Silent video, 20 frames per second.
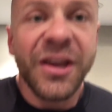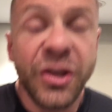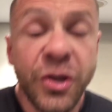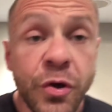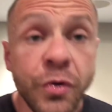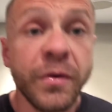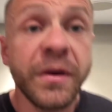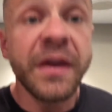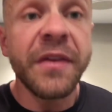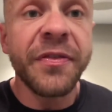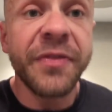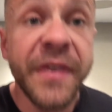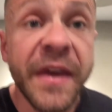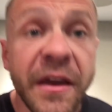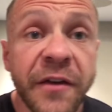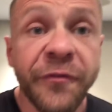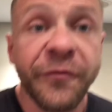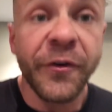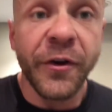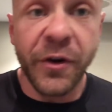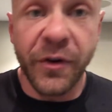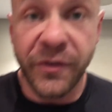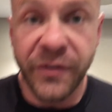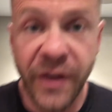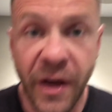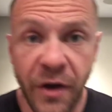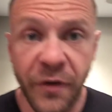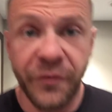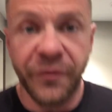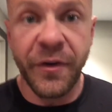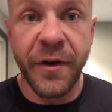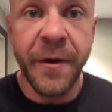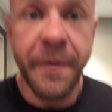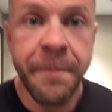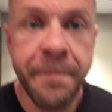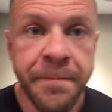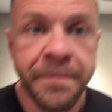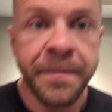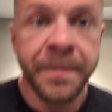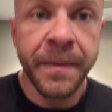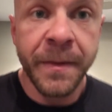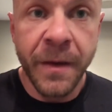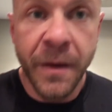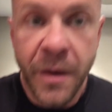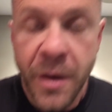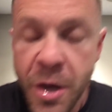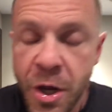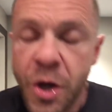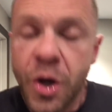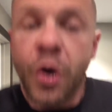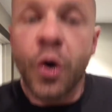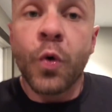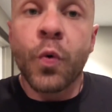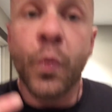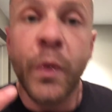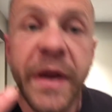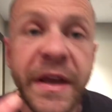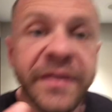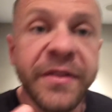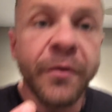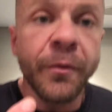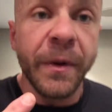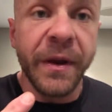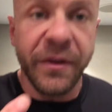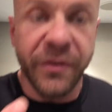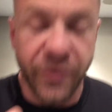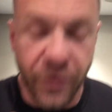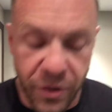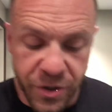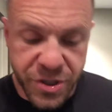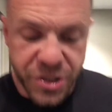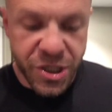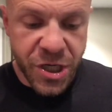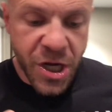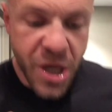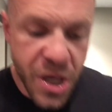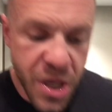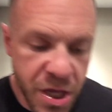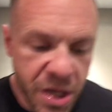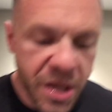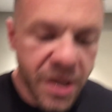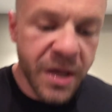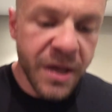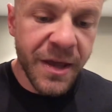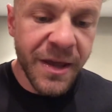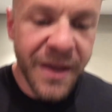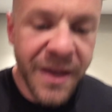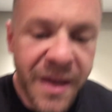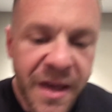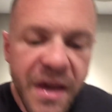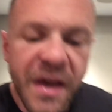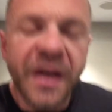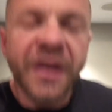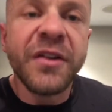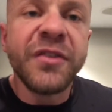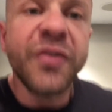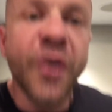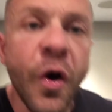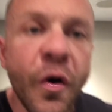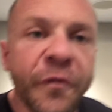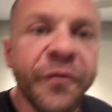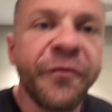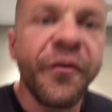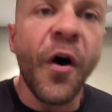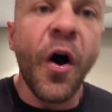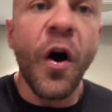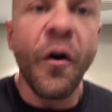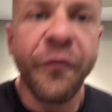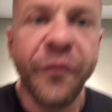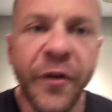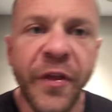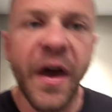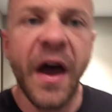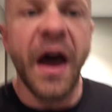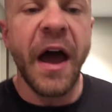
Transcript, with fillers: You can think for yourself. Read the research. Don't fall for the